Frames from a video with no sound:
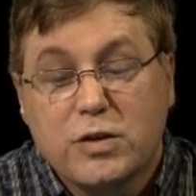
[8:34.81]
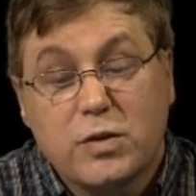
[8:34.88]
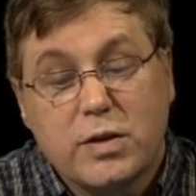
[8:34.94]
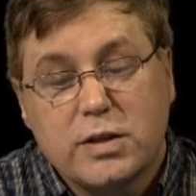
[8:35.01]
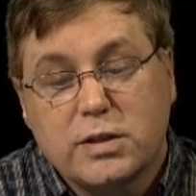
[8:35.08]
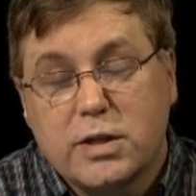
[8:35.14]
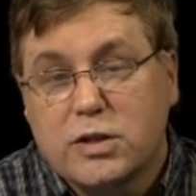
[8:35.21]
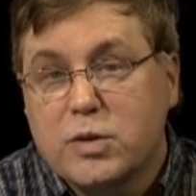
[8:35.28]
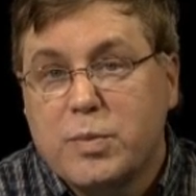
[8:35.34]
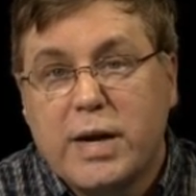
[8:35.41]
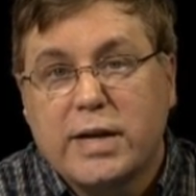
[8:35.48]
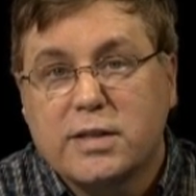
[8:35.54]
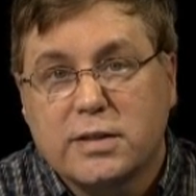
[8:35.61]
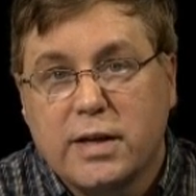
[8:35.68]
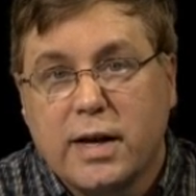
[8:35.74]
So this doesn't
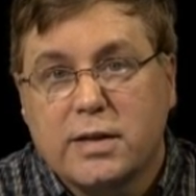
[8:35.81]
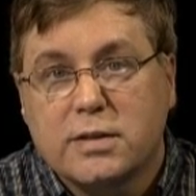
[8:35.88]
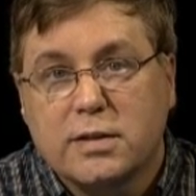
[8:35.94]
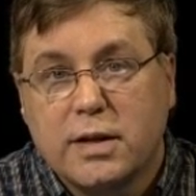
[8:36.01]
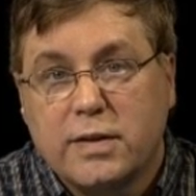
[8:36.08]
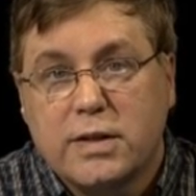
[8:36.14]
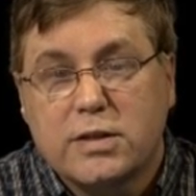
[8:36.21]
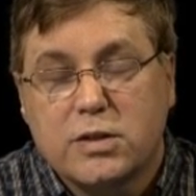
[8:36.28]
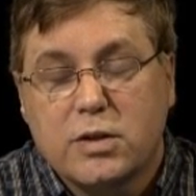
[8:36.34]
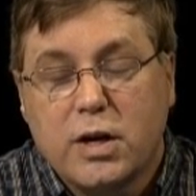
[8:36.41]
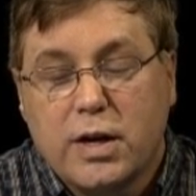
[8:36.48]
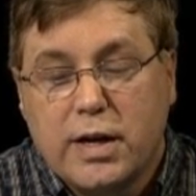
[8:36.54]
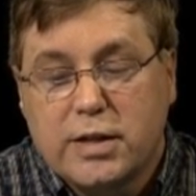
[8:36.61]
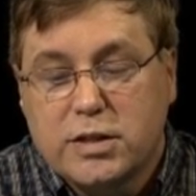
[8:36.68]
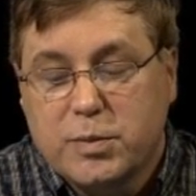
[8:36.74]
make sense, and this
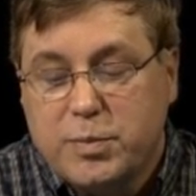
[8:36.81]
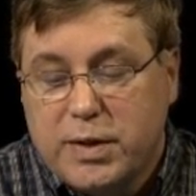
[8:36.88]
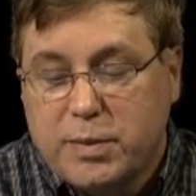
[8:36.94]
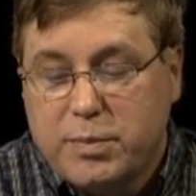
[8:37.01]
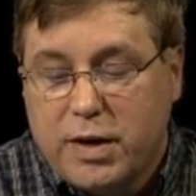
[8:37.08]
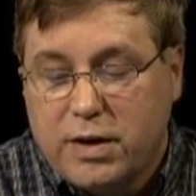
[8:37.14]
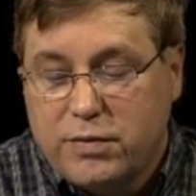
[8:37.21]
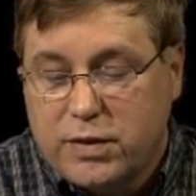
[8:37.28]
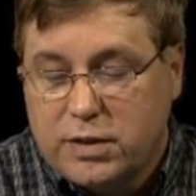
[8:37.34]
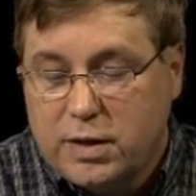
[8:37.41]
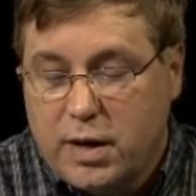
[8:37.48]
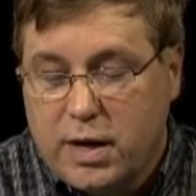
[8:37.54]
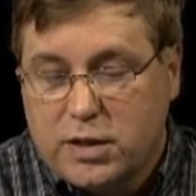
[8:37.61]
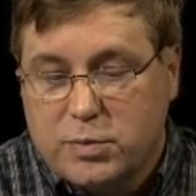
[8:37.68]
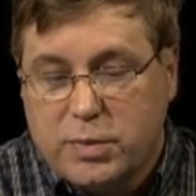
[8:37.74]
is a big benefit
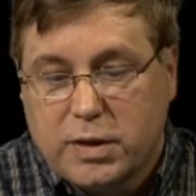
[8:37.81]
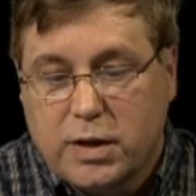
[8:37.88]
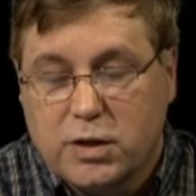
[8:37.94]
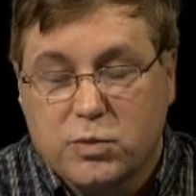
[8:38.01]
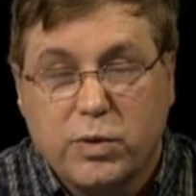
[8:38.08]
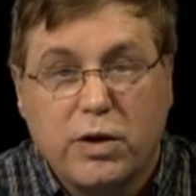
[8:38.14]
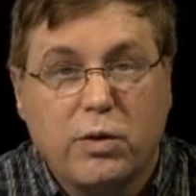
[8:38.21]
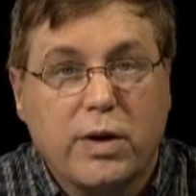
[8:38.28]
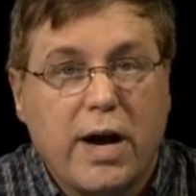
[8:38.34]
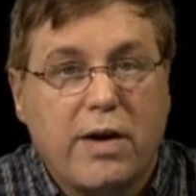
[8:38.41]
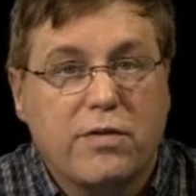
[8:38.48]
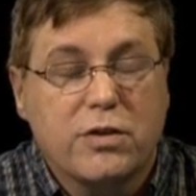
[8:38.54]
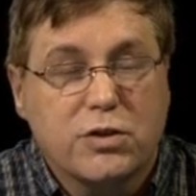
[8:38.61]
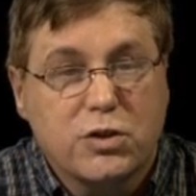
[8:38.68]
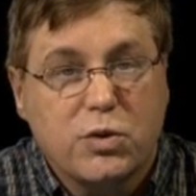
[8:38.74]
to us because we don't
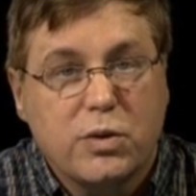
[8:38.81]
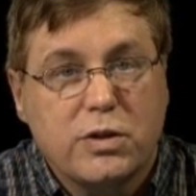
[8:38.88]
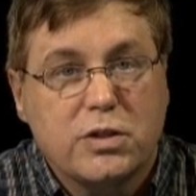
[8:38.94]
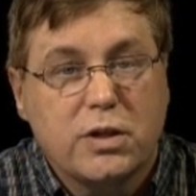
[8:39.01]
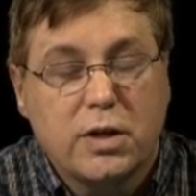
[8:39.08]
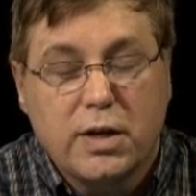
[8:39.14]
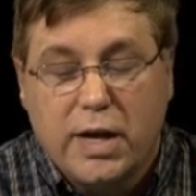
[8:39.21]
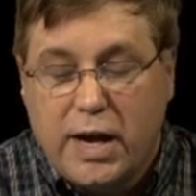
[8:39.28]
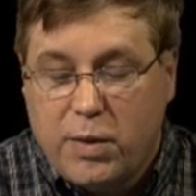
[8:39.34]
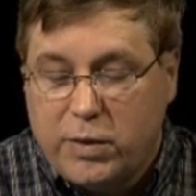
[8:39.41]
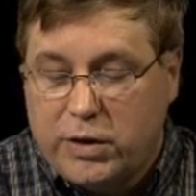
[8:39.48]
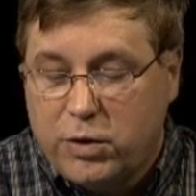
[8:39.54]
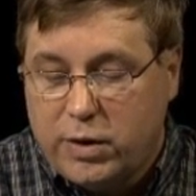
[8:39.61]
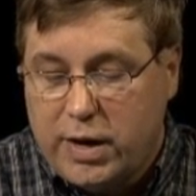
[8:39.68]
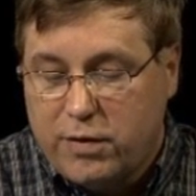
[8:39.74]
have the sewage and
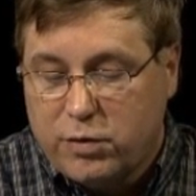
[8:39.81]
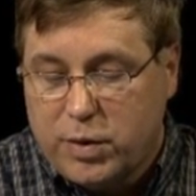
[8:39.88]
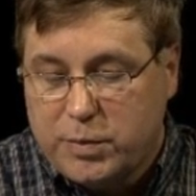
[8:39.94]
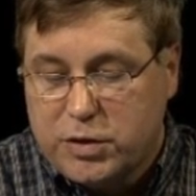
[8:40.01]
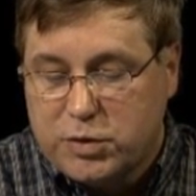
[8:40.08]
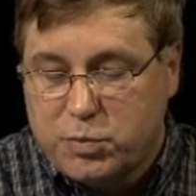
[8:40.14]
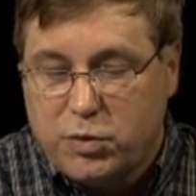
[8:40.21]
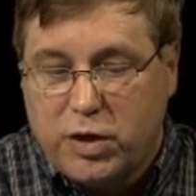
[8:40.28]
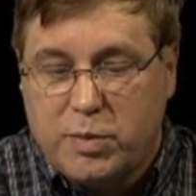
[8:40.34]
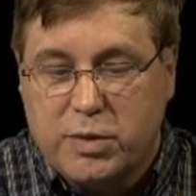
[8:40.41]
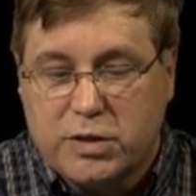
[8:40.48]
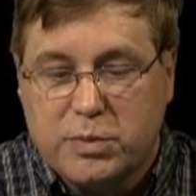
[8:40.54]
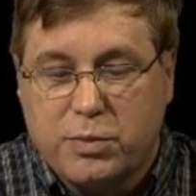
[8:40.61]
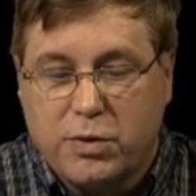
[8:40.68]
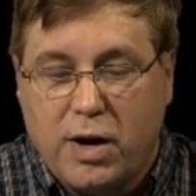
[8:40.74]
we don't have
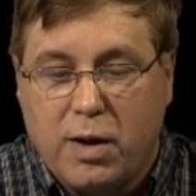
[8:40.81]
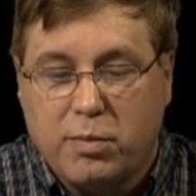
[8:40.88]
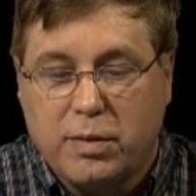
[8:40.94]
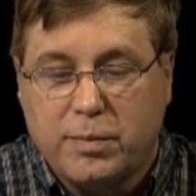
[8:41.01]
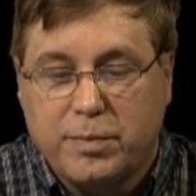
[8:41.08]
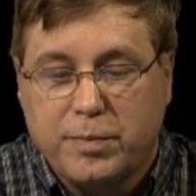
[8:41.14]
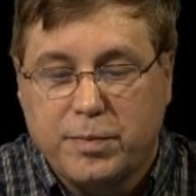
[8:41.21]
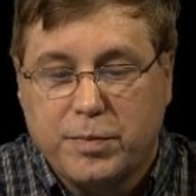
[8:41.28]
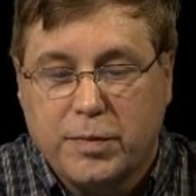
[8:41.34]
cryptosporidium as a problem.